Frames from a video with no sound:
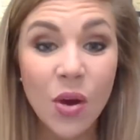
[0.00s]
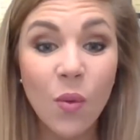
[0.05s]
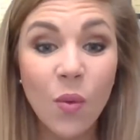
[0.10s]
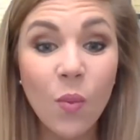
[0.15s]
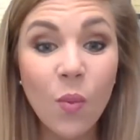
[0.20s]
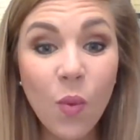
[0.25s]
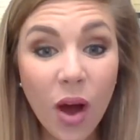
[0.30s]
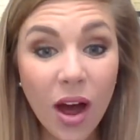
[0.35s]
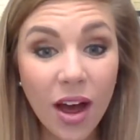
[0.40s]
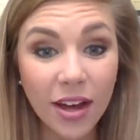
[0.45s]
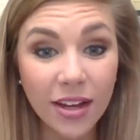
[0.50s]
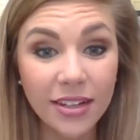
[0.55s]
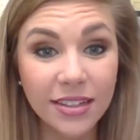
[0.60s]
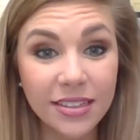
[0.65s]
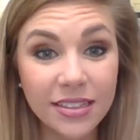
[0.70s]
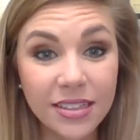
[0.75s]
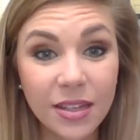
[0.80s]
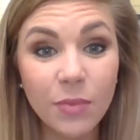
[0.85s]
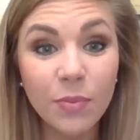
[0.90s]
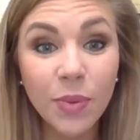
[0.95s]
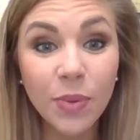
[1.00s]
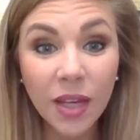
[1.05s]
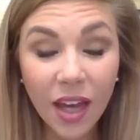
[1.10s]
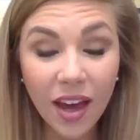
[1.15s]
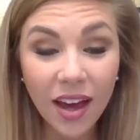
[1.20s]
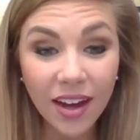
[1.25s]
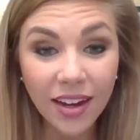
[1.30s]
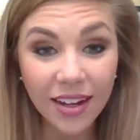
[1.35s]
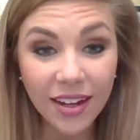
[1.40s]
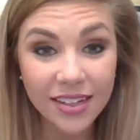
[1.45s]
was
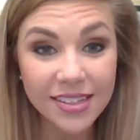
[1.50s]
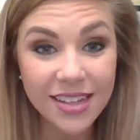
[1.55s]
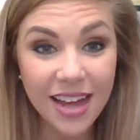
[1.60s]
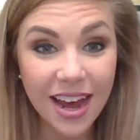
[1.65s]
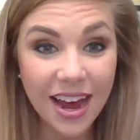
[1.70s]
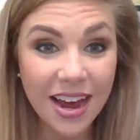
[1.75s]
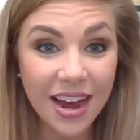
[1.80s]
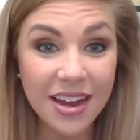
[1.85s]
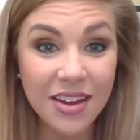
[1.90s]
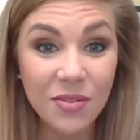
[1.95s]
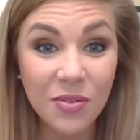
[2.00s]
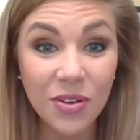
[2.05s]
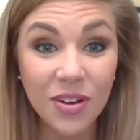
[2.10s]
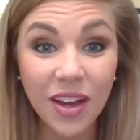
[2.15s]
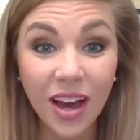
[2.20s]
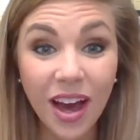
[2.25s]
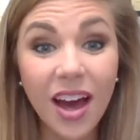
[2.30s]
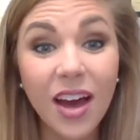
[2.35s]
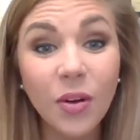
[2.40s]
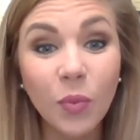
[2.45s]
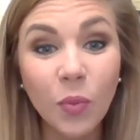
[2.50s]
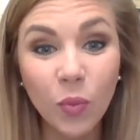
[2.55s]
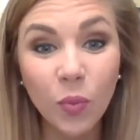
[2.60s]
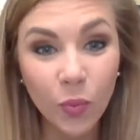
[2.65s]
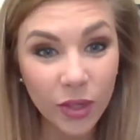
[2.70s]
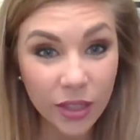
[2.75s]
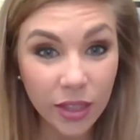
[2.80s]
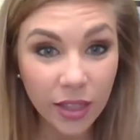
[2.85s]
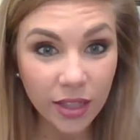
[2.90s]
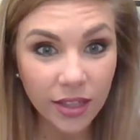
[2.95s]
because I got
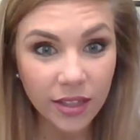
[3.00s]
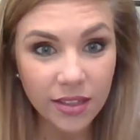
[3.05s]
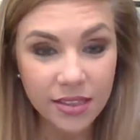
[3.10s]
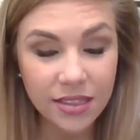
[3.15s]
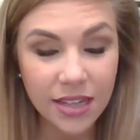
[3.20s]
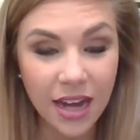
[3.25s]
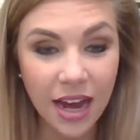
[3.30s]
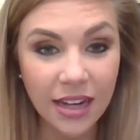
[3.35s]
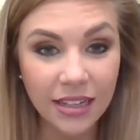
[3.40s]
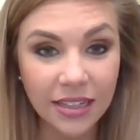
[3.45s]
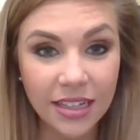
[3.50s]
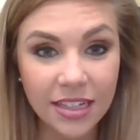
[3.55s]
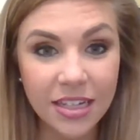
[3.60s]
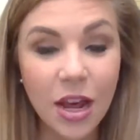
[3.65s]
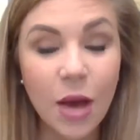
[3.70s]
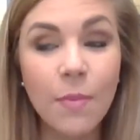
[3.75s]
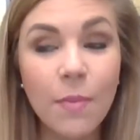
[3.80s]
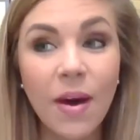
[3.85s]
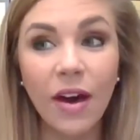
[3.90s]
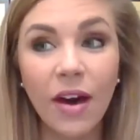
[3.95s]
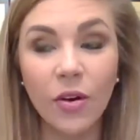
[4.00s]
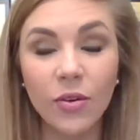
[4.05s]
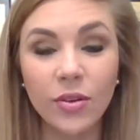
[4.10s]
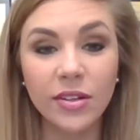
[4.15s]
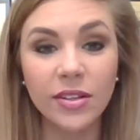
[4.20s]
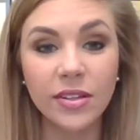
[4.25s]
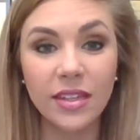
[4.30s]
really excited about